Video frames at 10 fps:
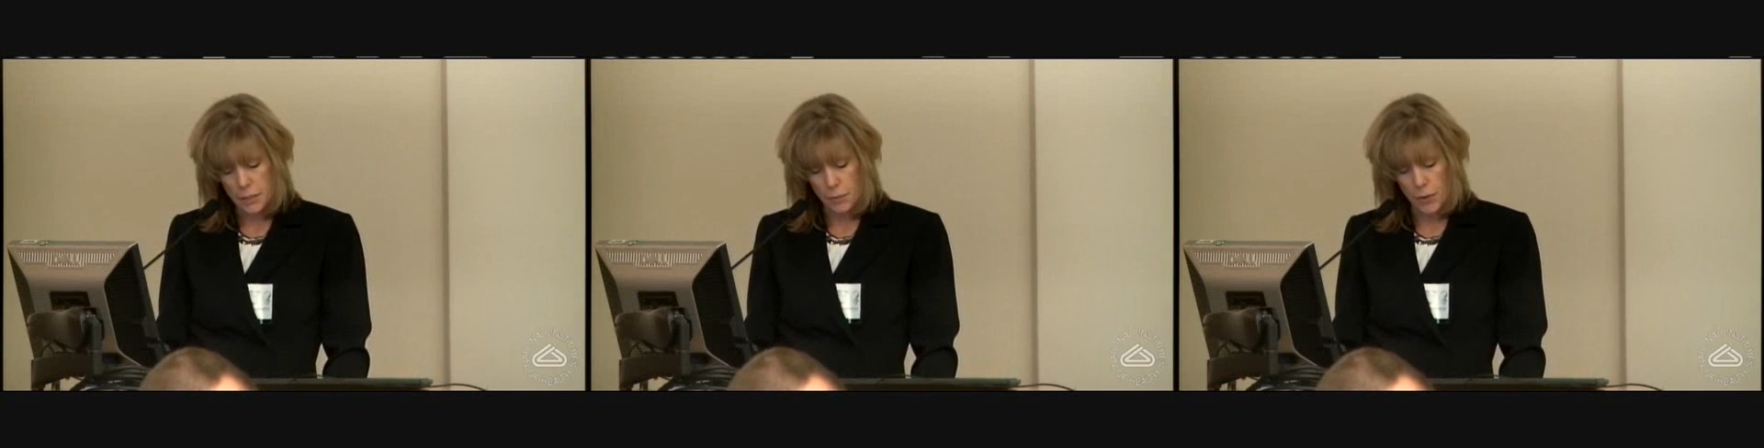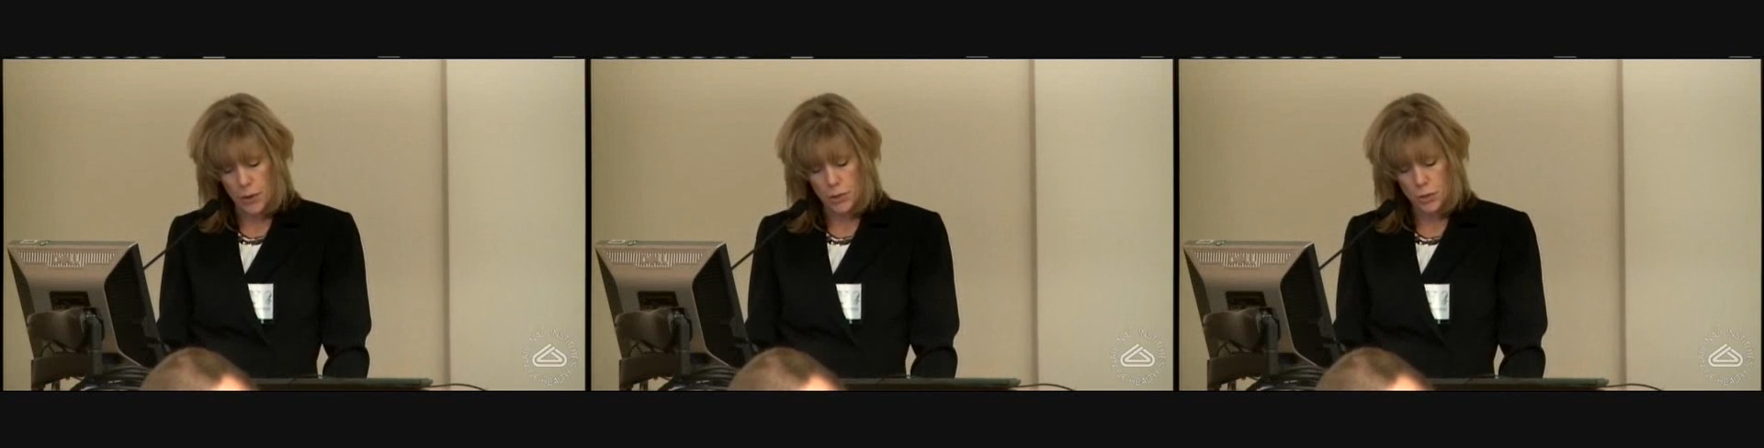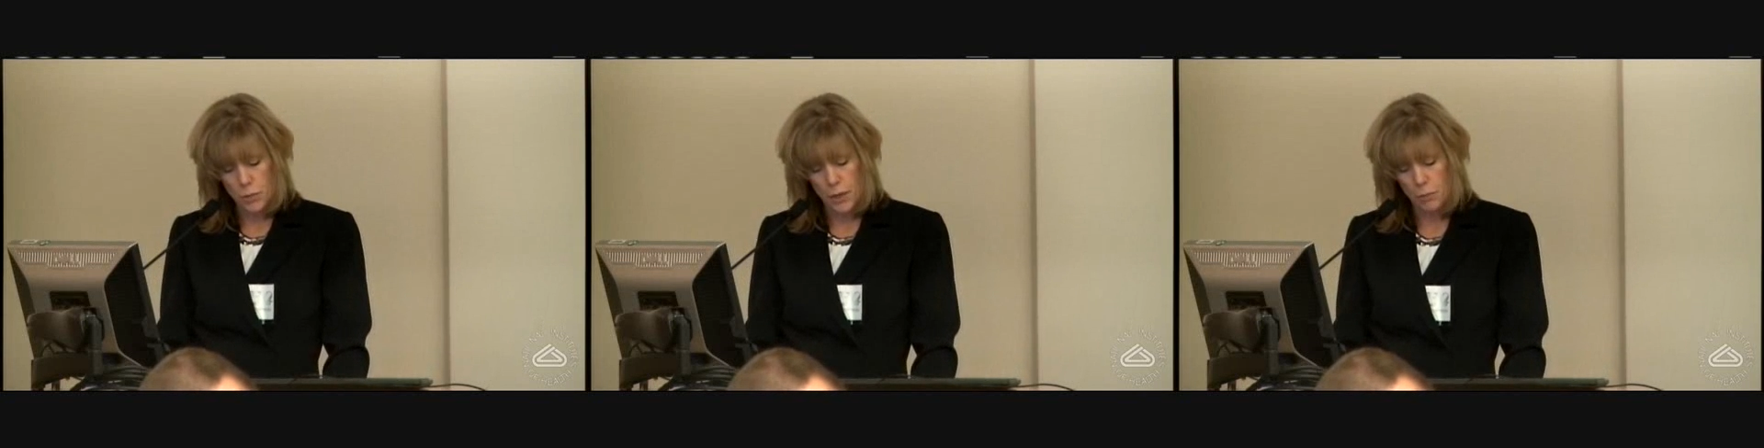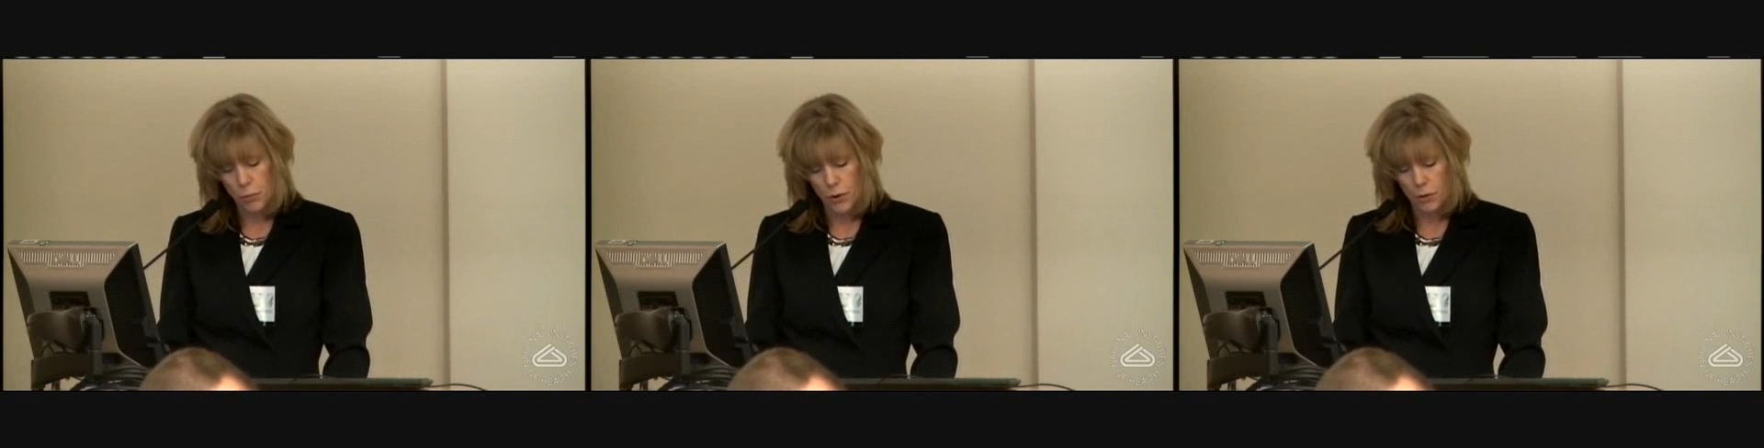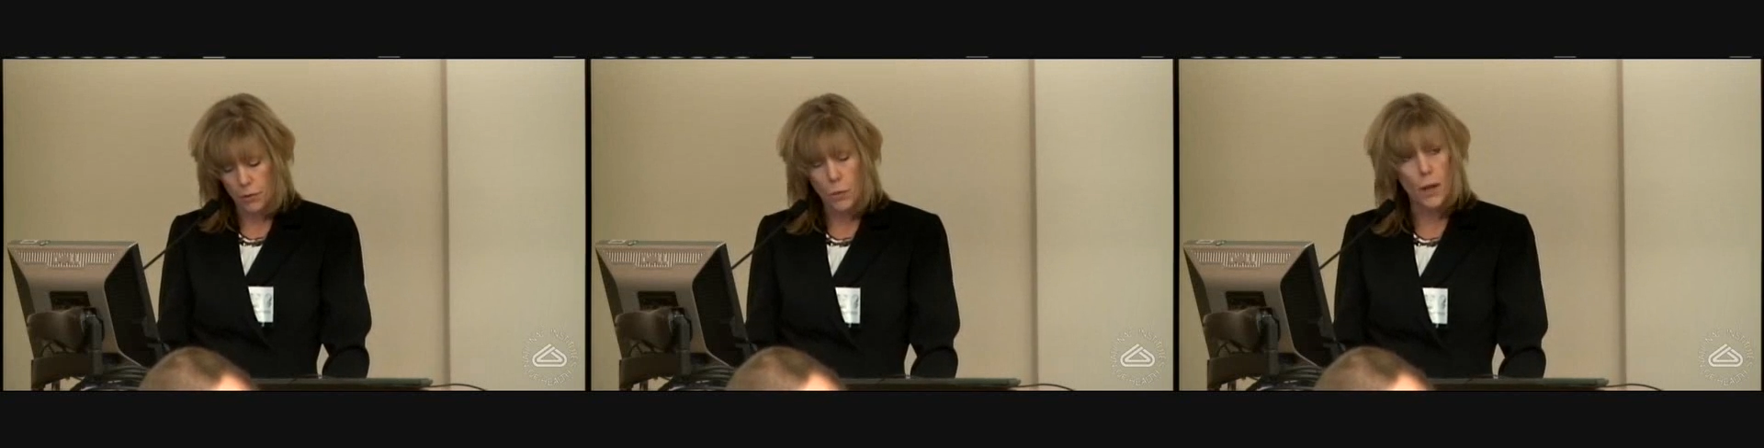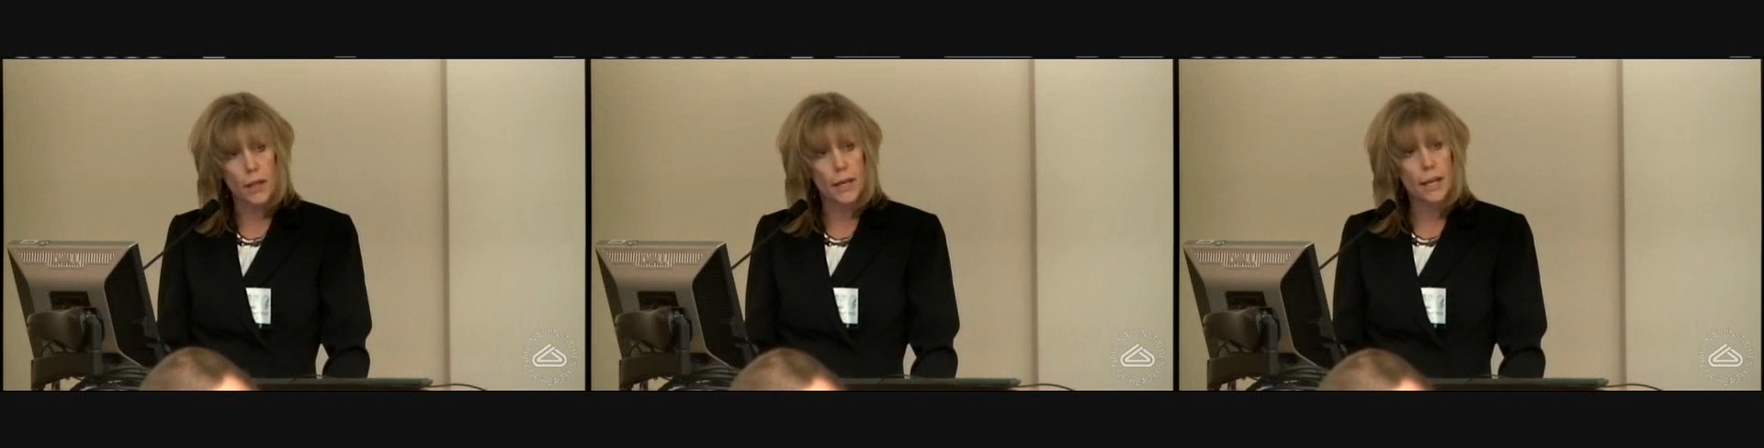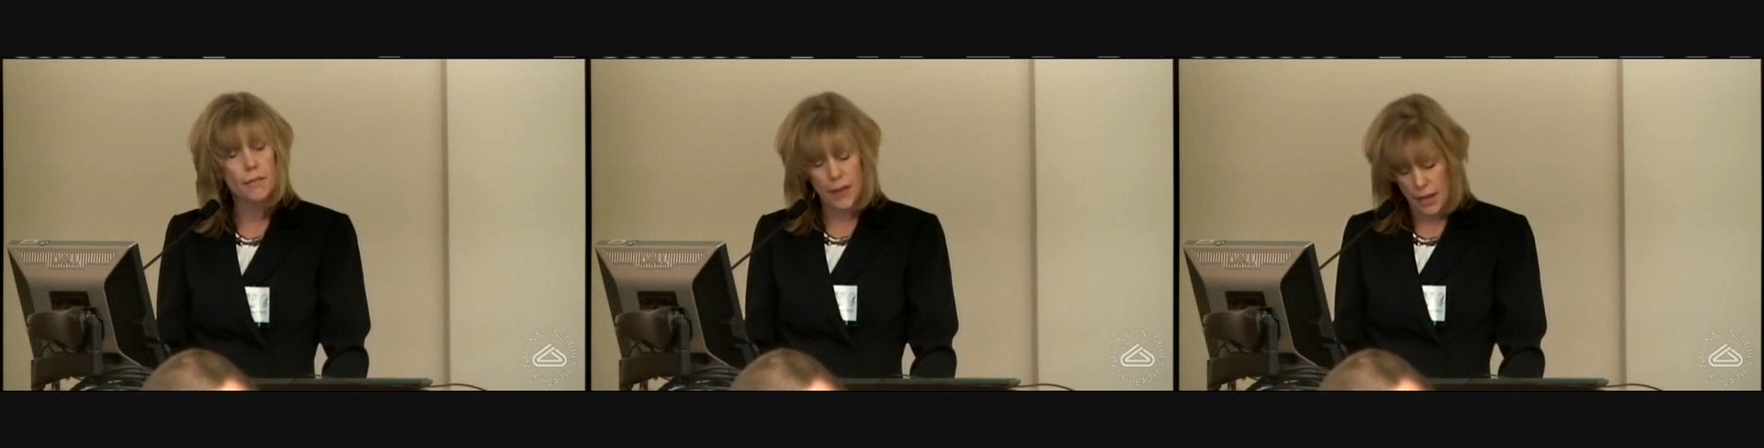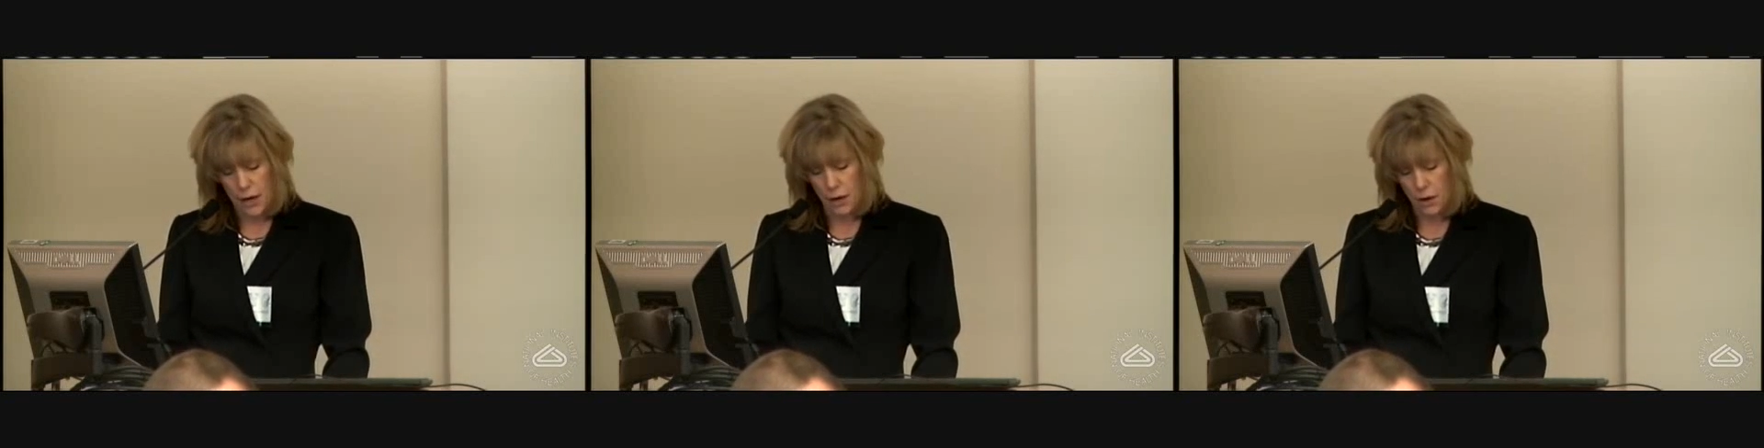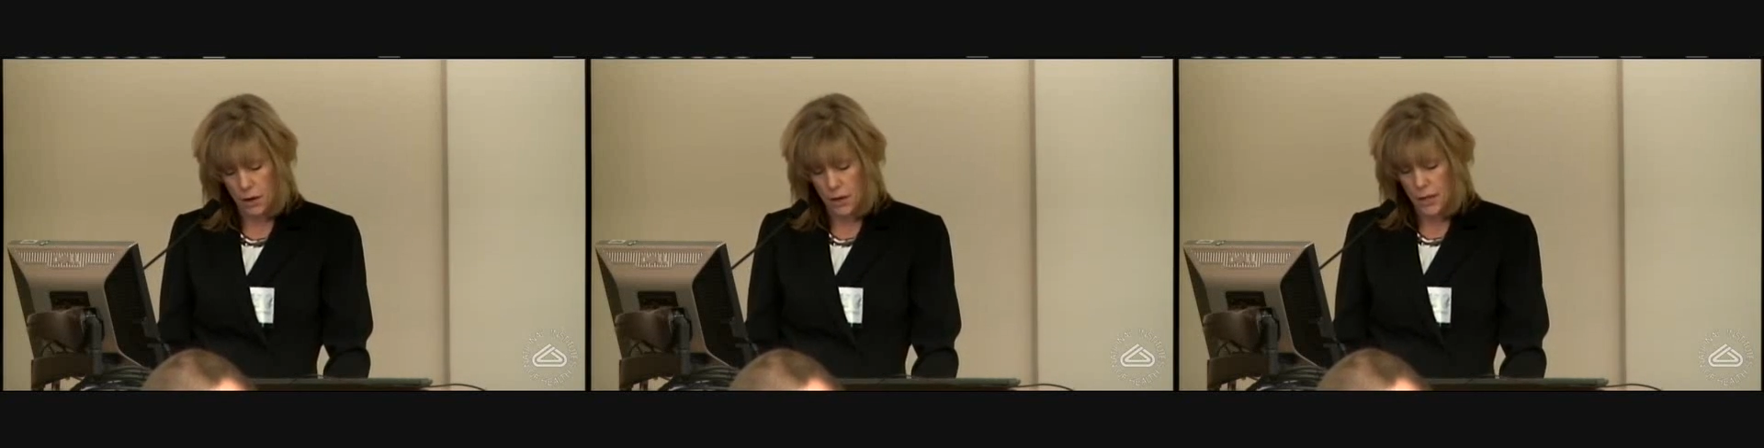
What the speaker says: approach would improve quality of care